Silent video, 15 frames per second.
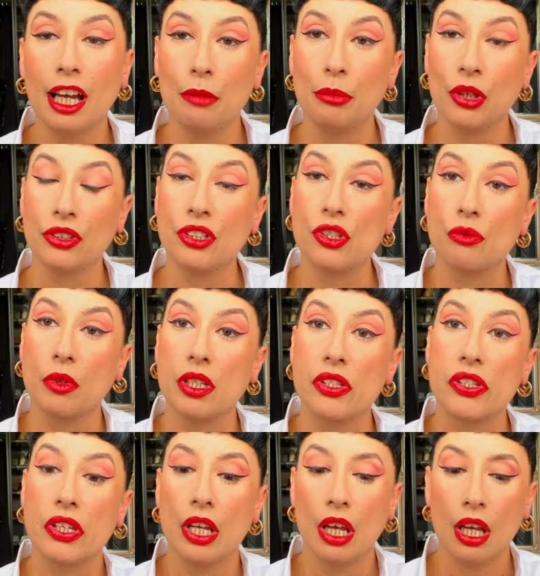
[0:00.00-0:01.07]
I bought these
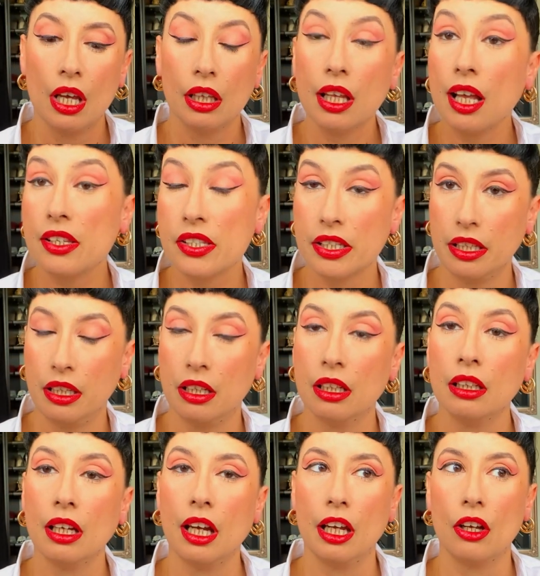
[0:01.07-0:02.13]
ones last
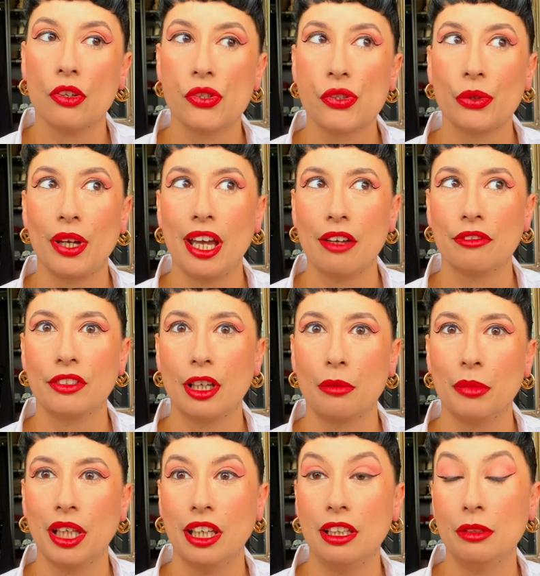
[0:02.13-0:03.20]
year. I also have
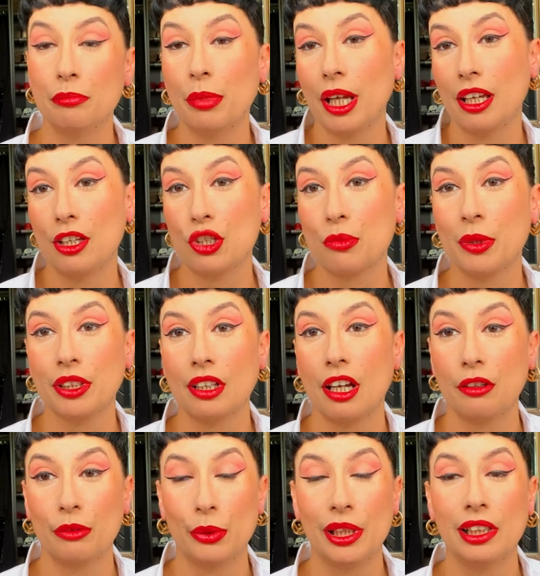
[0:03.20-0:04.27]
them in beige, but
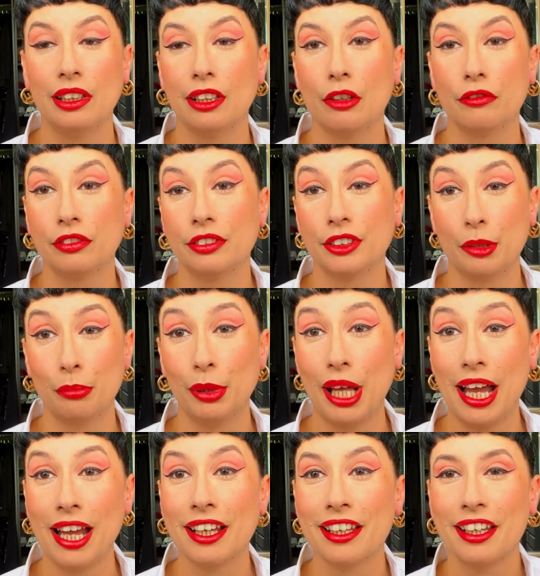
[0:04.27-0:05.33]
I really love the
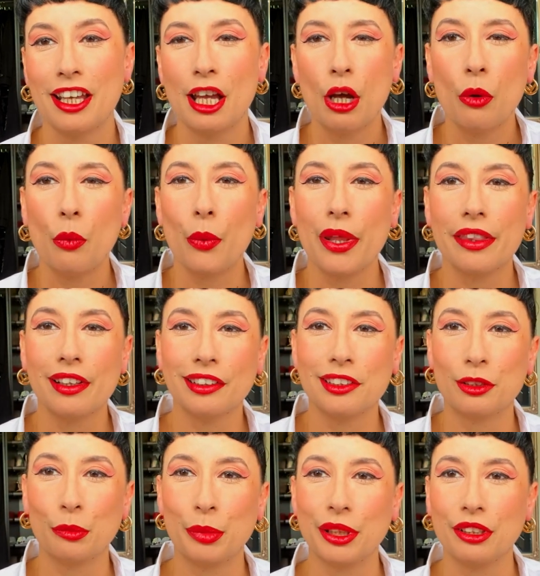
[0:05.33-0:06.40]
black with a
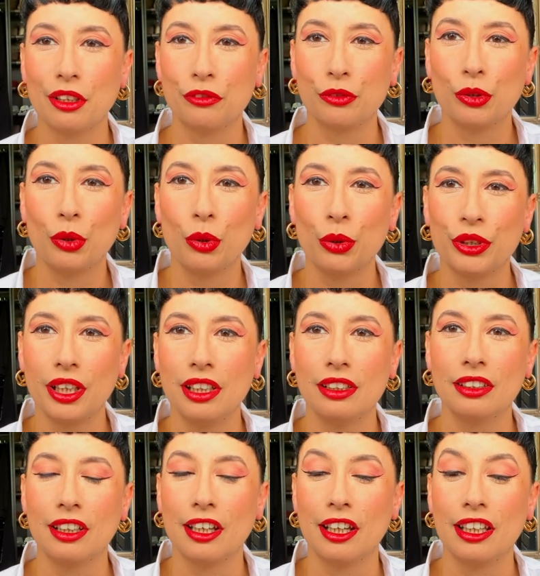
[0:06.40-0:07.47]
little bit of gold
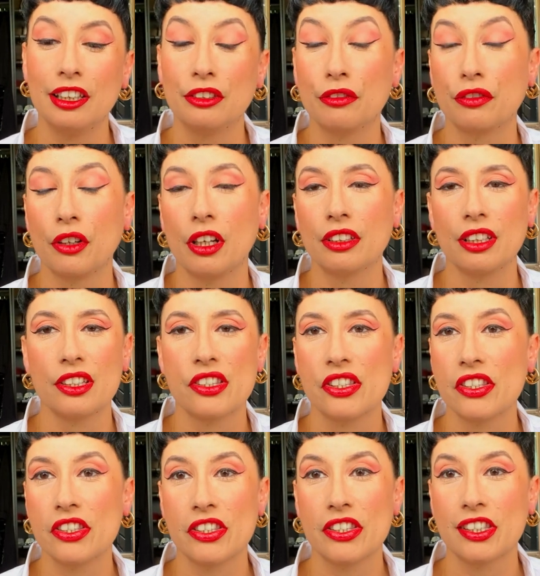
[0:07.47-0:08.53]
in the in the front. It's
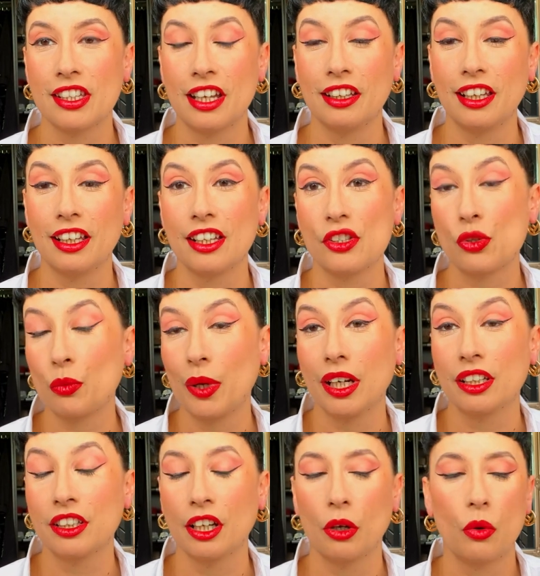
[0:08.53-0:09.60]
stunning, a
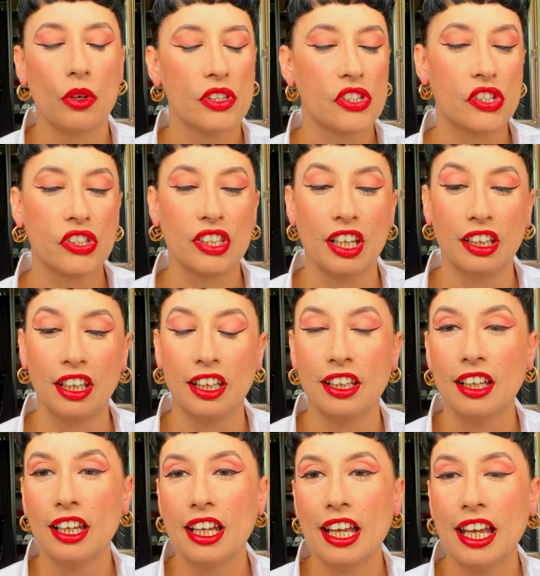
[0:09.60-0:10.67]
square toe,
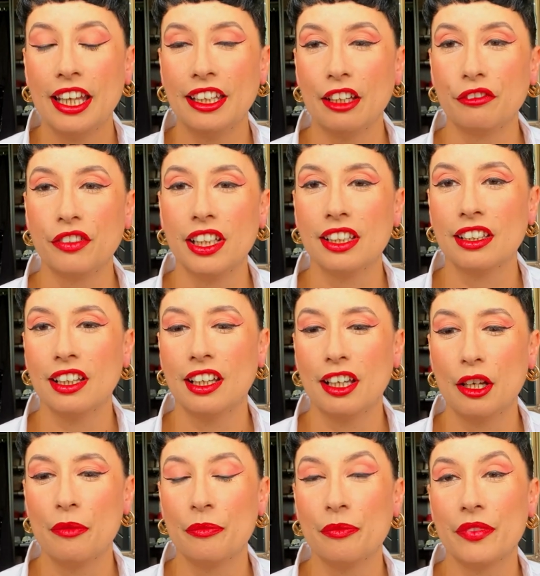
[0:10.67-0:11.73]
stunning. And I think
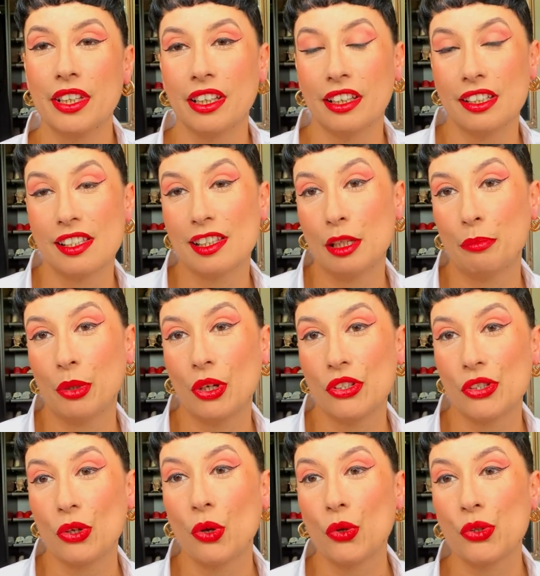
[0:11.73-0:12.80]
um, the
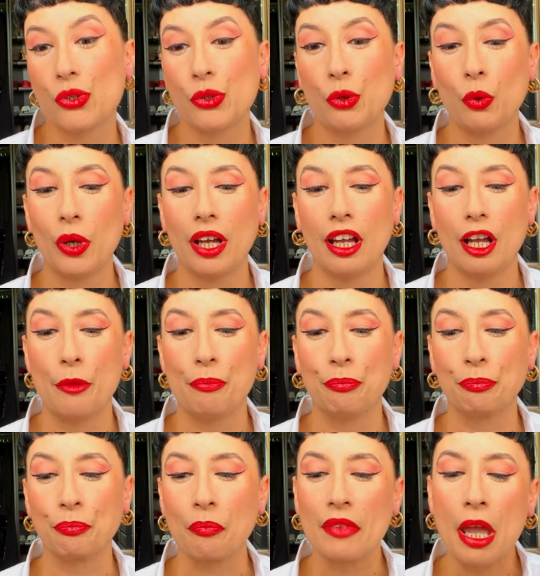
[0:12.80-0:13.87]
slip-ons also
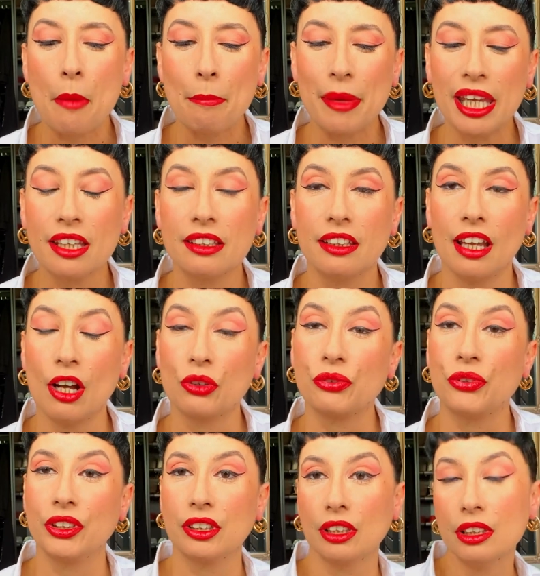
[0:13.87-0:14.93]
um, make the
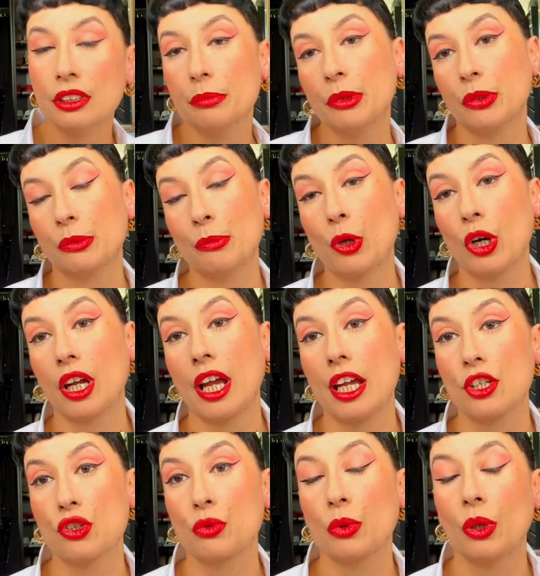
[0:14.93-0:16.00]
outfit a little bit more
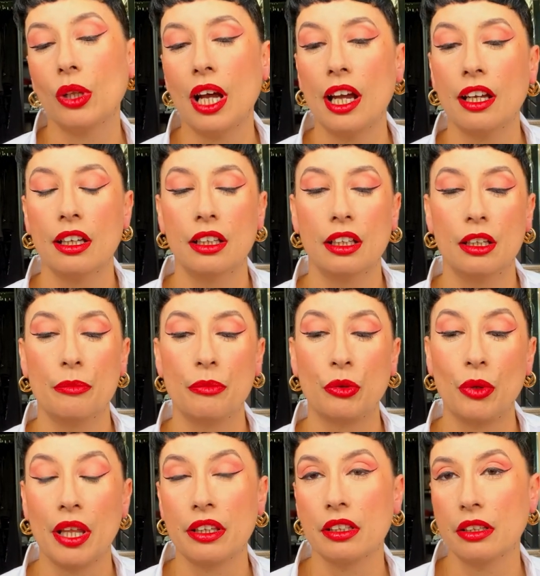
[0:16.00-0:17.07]
casual uh, um,
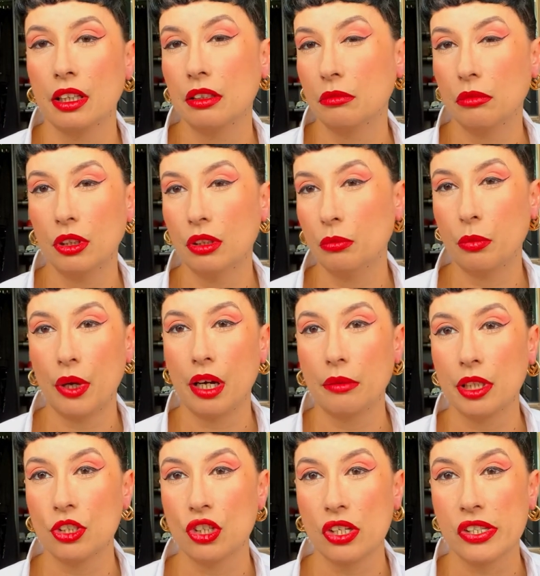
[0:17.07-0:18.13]
rather than
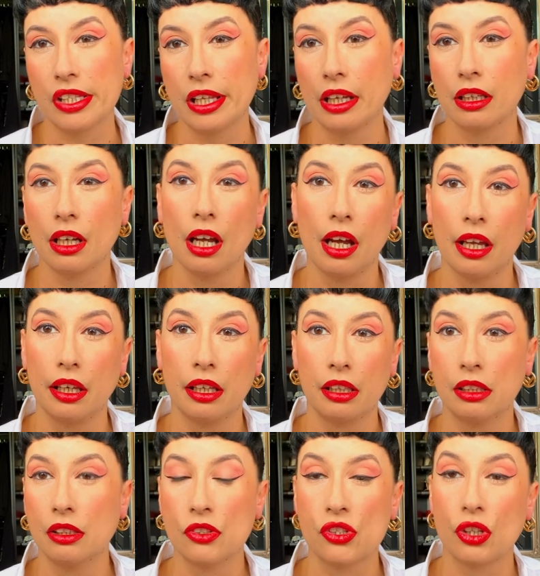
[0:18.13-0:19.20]
wearing just like high
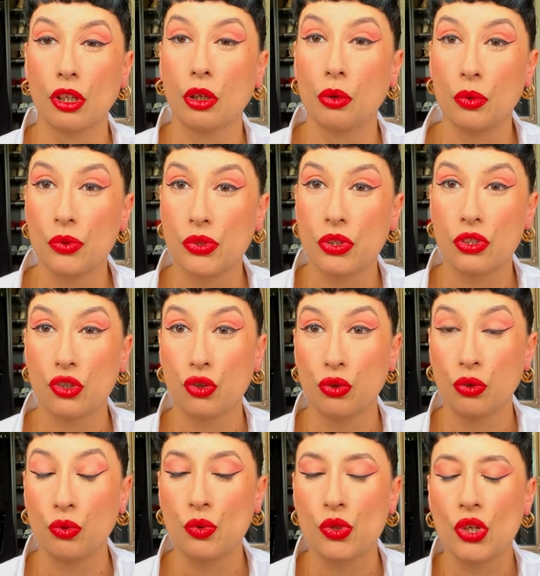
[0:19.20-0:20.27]
heels, closed
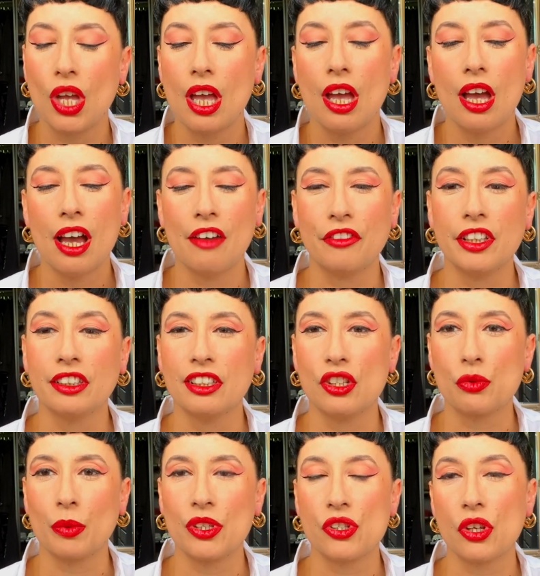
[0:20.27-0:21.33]
shoes. I think
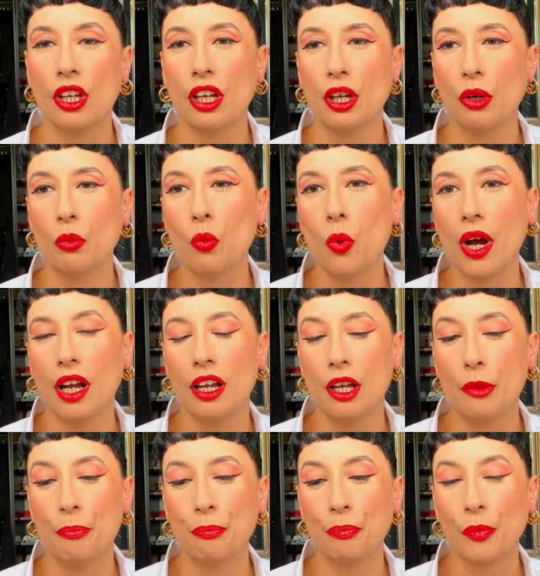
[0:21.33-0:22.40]
these ones uh,
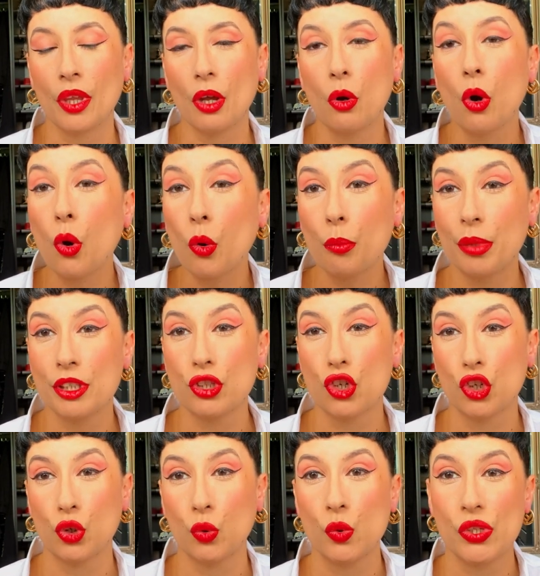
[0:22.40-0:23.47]
um, open
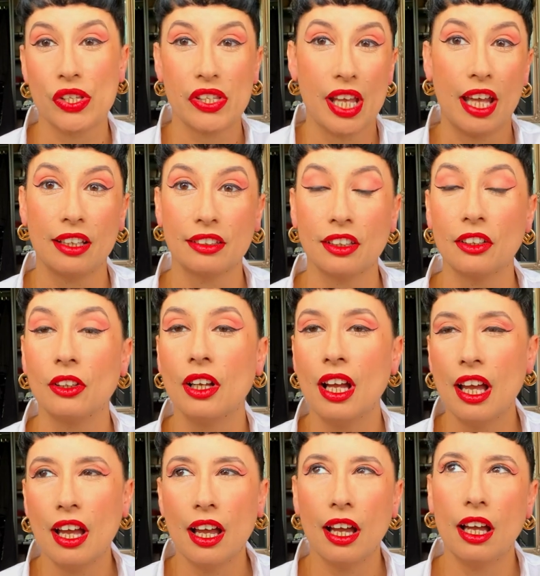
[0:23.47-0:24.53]
shoes sandal
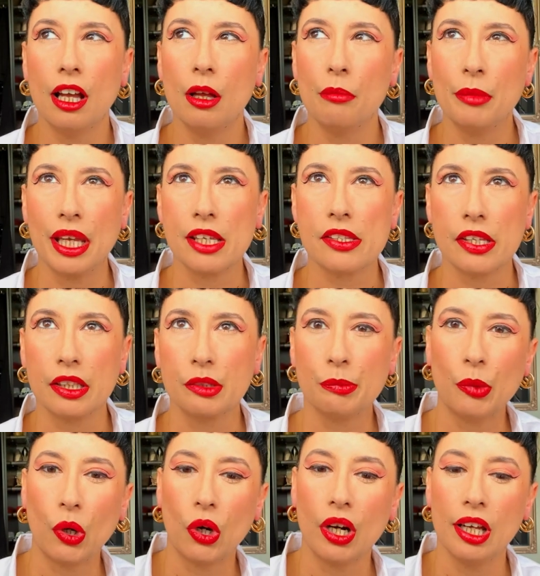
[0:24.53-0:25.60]
uh, makes it
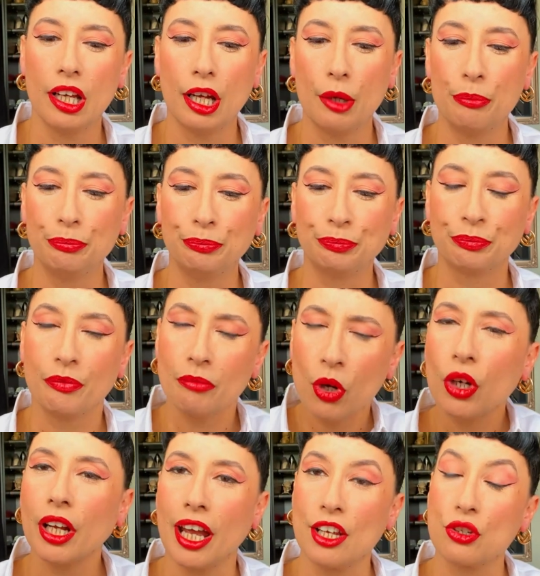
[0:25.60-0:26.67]
more um,
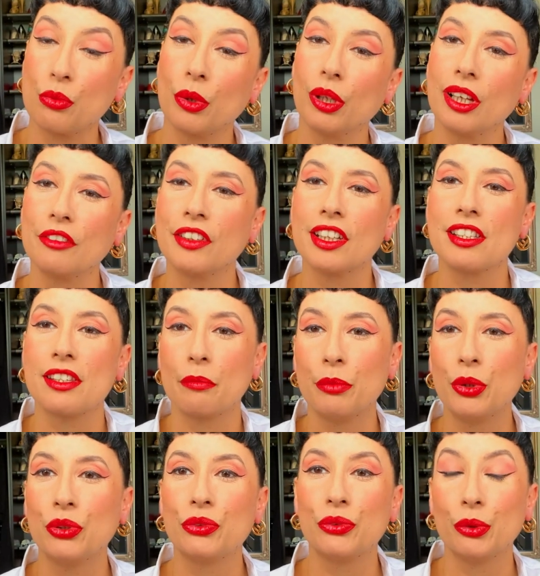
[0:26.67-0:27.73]
more casual. I think it's a
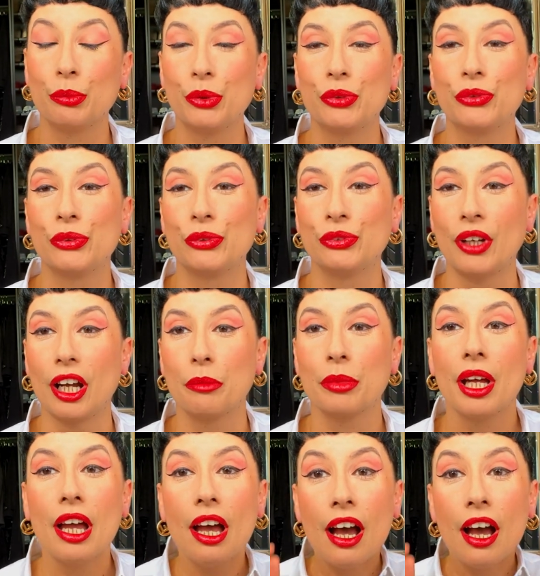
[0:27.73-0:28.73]
beautiful, beautiful vibe.